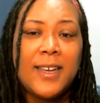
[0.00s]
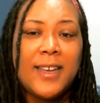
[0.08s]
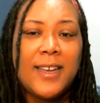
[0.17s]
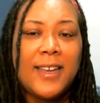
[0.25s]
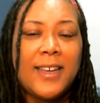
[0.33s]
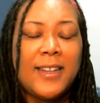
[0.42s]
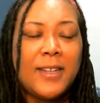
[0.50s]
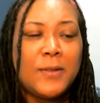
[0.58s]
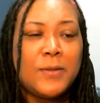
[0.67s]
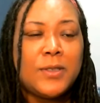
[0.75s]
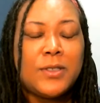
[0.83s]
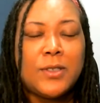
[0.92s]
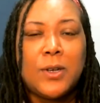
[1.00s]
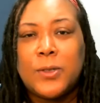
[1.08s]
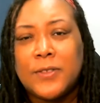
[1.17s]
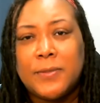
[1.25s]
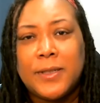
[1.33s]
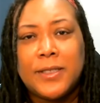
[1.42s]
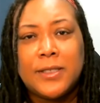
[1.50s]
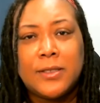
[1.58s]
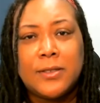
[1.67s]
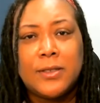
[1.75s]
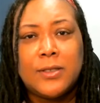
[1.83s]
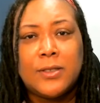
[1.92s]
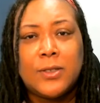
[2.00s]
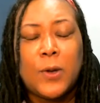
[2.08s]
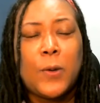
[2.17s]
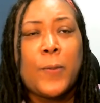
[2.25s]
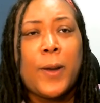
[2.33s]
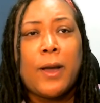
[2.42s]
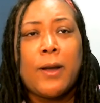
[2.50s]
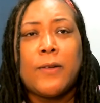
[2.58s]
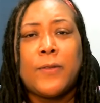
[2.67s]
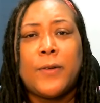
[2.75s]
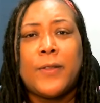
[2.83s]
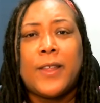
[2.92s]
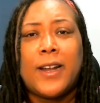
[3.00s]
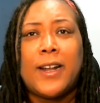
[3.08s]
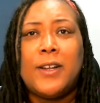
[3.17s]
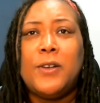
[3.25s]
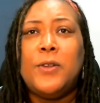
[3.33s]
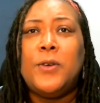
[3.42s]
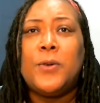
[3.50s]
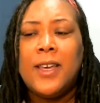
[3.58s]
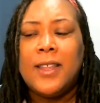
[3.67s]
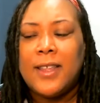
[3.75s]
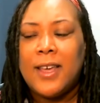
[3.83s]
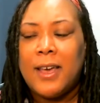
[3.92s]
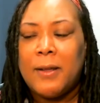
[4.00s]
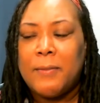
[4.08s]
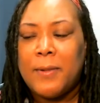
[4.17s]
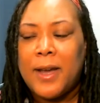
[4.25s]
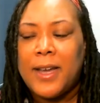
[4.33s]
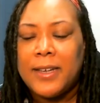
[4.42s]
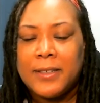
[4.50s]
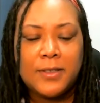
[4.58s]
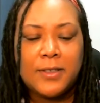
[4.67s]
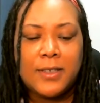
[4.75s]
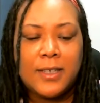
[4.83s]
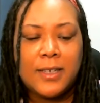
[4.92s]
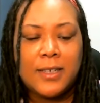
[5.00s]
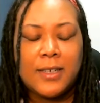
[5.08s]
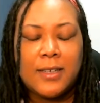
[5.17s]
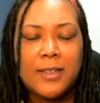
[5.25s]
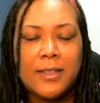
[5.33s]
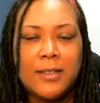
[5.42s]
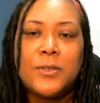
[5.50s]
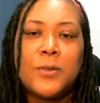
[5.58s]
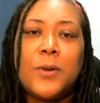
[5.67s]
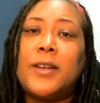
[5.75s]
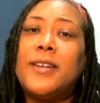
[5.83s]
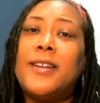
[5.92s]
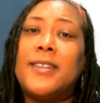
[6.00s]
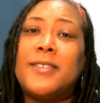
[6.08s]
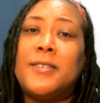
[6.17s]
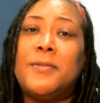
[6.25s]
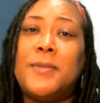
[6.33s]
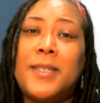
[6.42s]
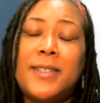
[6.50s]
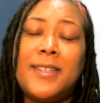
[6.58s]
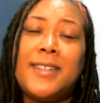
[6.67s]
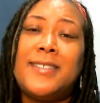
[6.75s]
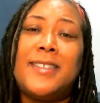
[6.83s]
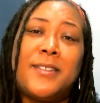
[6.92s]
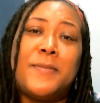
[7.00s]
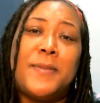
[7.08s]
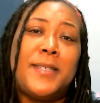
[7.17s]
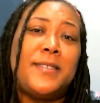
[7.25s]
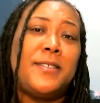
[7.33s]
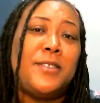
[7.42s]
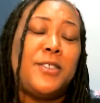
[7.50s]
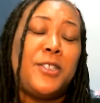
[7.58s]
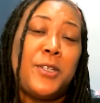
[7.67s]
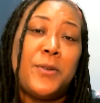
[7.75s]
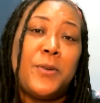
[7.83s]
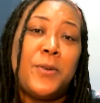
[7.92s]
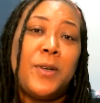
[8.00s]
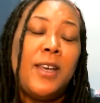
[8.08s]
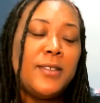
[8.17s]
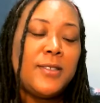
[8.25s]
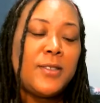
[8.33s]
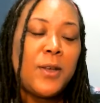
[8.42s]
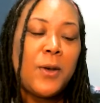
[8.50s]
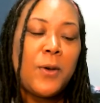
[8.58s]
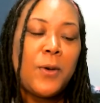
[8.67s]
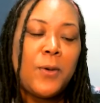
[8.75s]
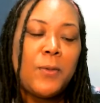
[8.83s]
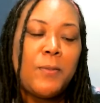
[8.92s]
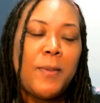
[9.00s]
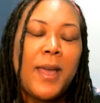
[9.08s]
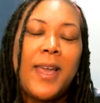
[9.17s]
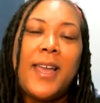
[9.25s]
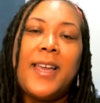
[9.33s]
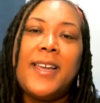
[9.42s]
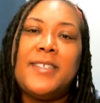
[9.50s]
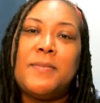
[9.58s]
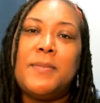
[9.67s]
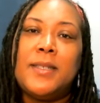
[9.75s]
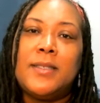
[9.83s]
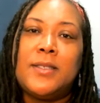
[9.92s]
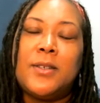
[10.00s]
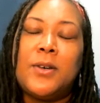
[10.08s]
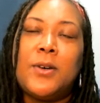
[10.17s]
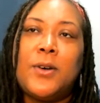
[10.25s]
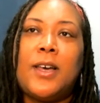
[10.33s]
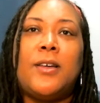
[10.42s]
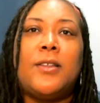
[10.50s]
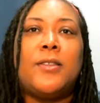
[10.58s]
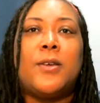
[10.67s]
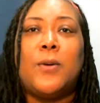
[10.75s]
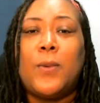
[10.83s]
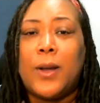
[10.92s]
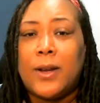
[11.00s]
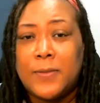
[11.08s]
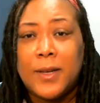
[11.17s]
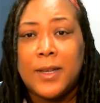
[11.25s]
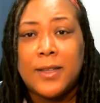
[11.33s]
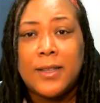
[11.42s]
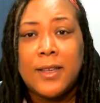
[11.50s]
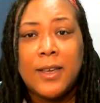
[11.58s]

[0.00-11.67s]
And it was so transformational and so powerful that I knew that my community and those who are connected to me needed to hear this message too. So May is Mental Health Awareness Month.